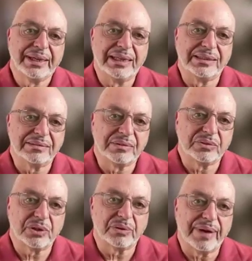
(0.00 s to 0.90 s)
and
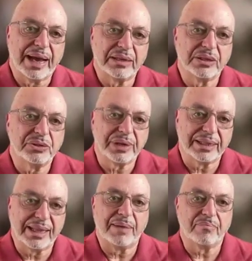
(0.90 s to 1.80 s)
sort of how did you
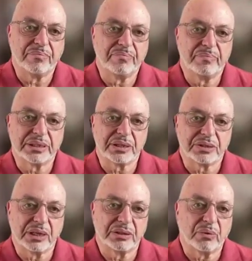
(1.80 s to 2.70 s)
get that
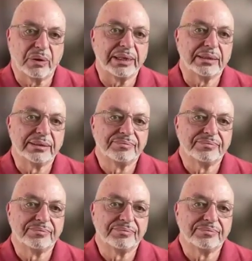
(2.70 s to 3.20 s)
business underway?